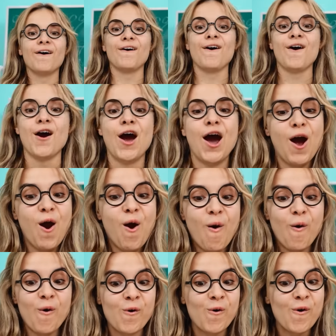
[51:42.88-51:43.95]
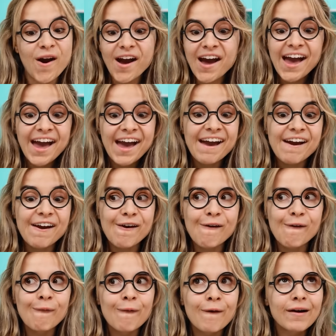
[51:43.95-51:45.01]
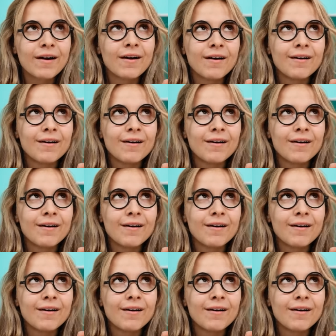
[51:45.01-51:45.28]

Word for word: Whoa, that's quite the collection of snot.